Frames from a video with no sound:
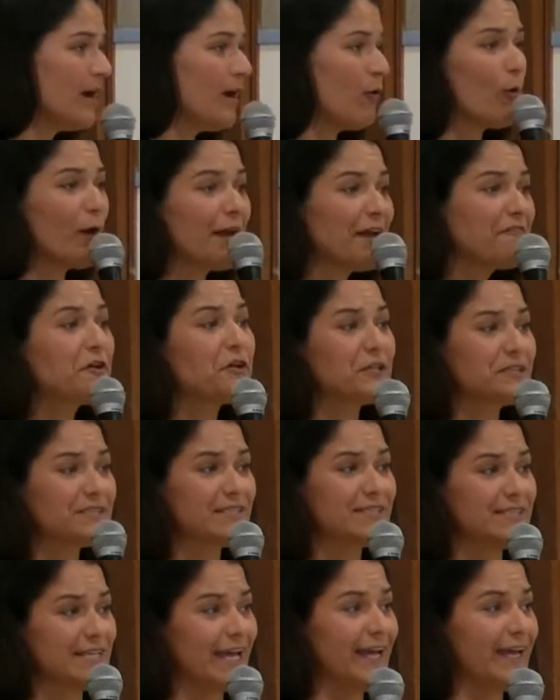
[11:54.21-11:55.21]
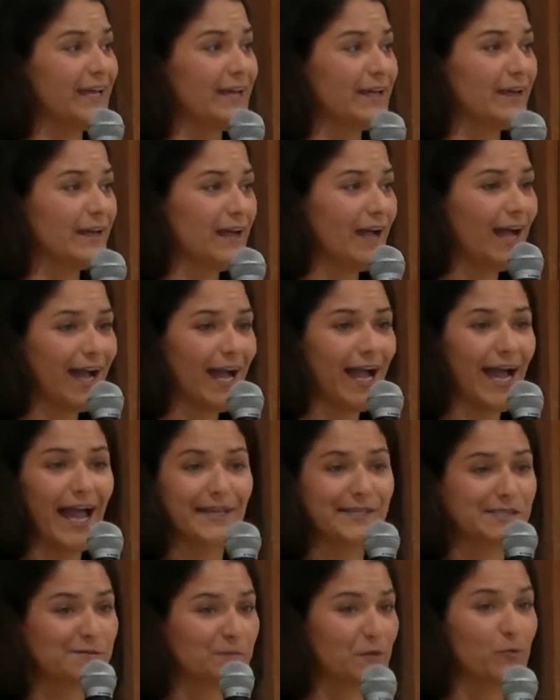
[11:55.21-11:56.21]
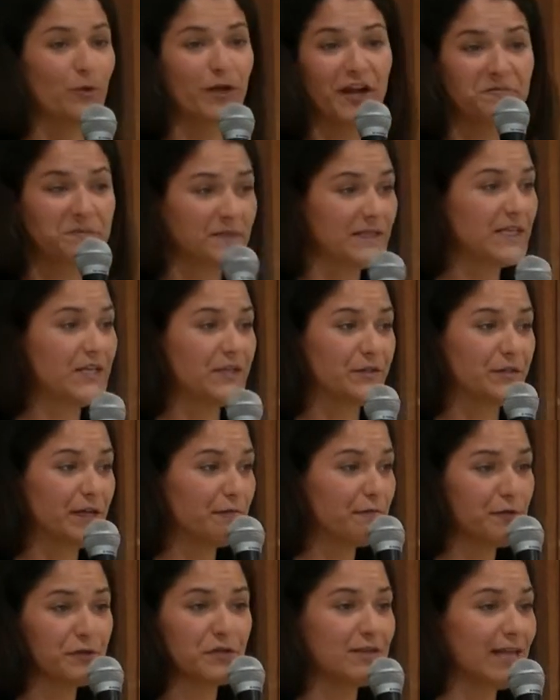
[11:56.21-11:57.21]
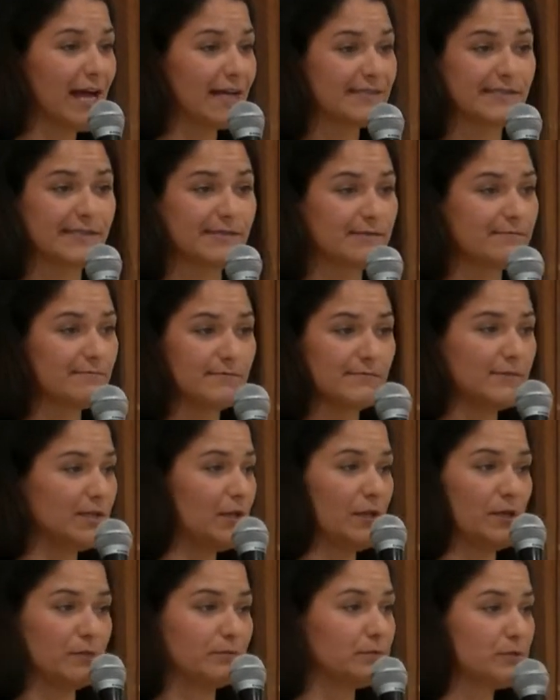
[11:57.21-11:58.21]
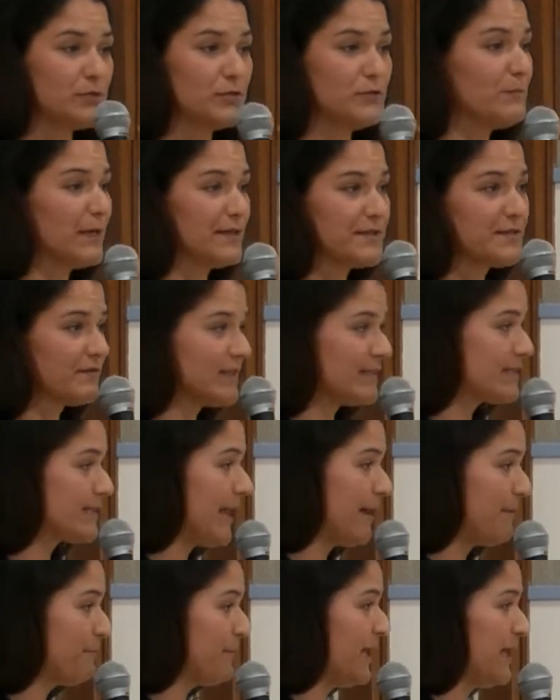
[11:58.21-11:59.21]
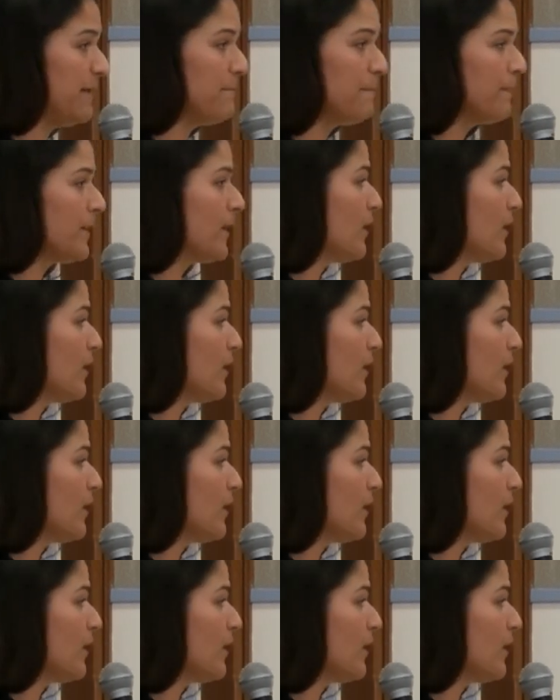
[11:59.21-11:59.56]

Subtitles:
What I've heard today has been what I've been hearing for the last, 2 months of this campaign.